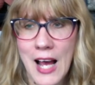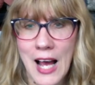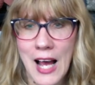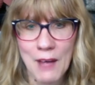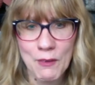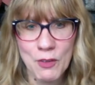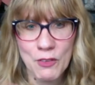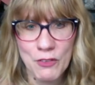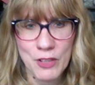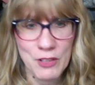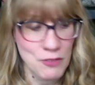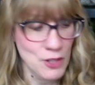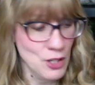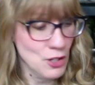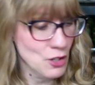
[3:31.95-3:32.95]
I will
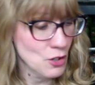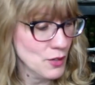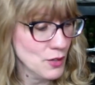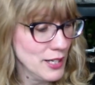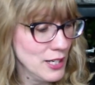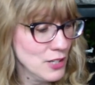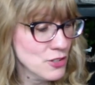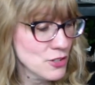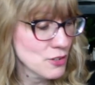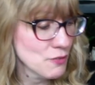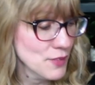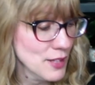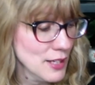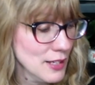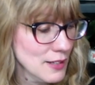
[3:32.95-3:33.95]
review each
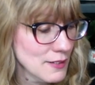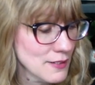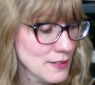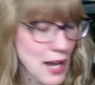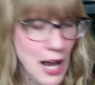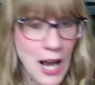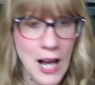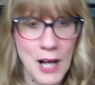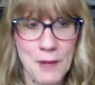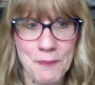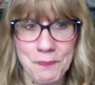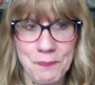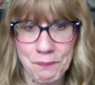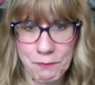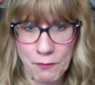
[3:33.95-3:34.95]
of these
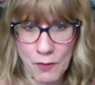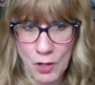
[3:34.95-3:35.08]
um,